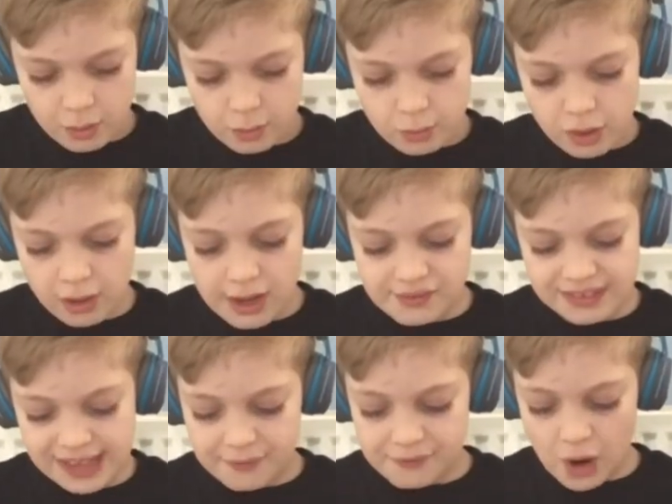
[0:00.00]
We're not
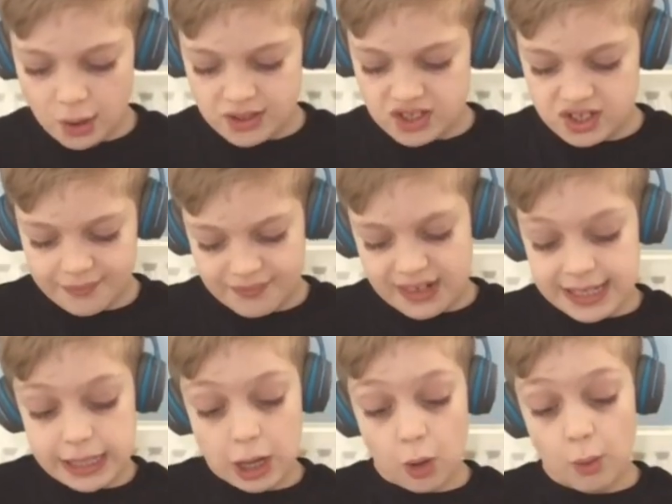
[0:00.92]
even that far into the
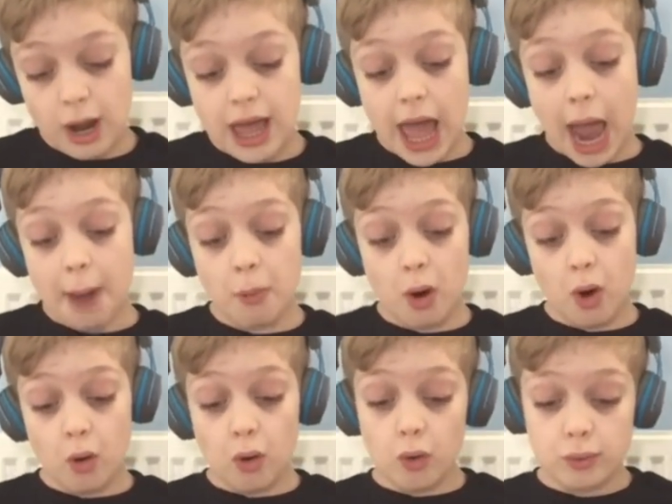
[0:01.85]
video, and we're
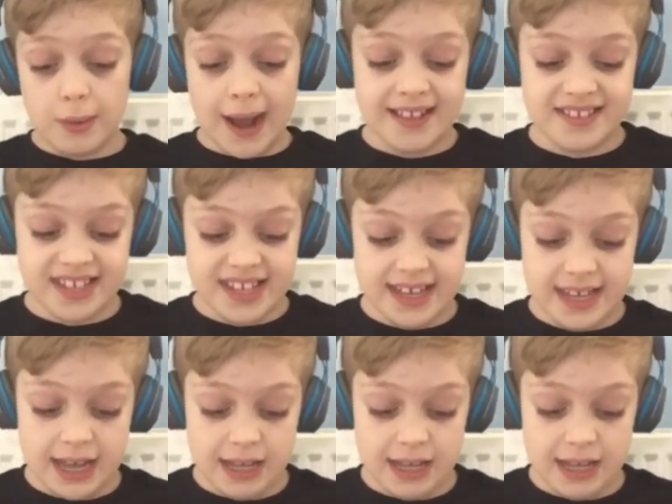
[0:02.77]
already